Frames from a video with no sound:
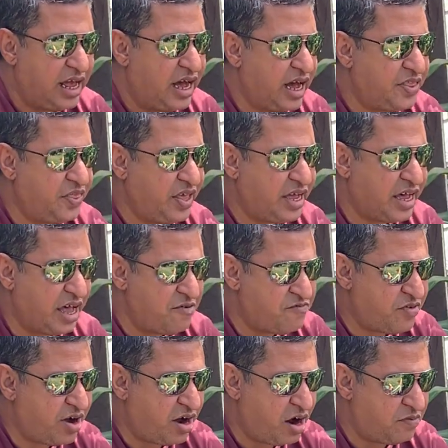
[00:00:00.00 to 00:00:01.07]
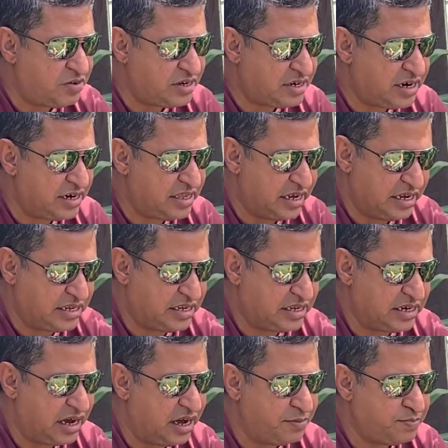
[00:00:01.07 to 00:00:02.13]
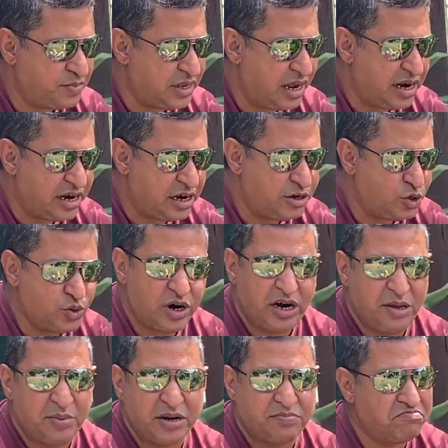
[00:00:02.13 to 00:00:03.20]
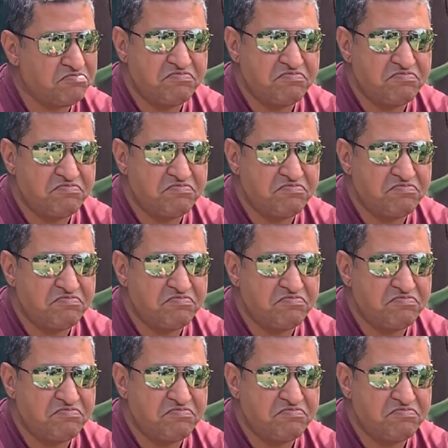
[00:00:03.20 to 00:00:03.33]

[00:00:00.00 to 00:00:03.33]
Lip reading: I think I've harvested this a little too early, but